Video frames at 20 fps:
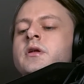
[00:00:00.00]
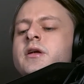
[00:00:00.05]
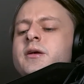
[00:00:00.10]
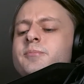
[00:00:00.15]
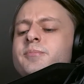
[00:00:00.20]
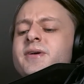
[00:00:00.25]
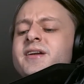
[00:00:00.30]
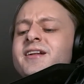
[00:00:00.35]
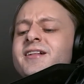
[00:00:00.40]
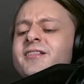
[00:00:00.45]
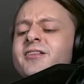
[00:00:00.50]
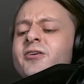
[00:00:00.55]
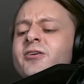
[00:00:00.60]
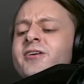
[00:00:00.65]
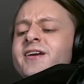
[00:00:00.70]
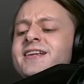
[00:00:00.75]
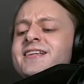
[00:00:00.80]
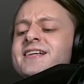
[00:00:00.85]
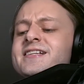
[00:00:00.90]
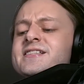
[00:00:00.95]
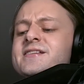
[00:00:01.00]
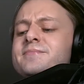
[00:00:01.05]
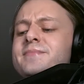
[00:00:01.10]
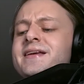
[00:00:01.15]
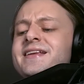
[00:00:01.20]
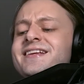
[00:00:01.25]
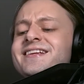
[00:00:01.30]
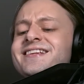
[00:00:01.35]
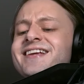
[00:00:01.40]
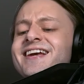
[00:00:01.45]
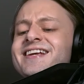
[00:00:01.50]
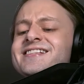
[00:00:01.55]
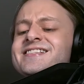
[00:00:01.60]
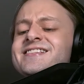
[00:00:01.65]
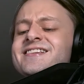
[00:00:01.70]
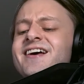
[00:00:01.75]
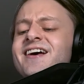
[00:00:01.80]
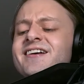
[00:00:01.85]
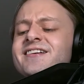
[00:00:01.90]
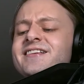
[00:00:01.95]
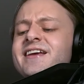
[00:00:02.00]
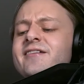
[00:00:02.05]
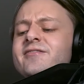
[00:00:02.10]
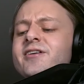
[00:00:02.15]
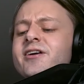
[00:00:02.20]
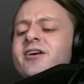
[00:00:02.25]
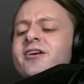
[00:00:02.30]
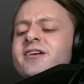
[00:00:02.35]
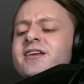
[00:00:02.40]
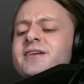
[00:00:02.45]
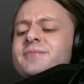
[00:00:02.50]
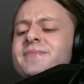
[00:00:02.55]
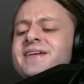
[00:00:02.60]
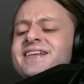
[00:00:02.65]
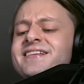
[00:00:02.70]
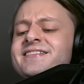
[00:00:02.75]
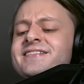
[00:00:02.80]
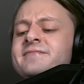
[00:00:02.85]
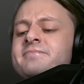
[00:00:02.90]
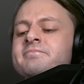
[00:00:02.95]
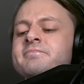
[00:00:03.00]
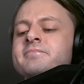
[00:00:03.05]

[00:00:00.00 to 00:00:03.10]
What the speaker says: But glory doesn't mean a nice knockdown argument.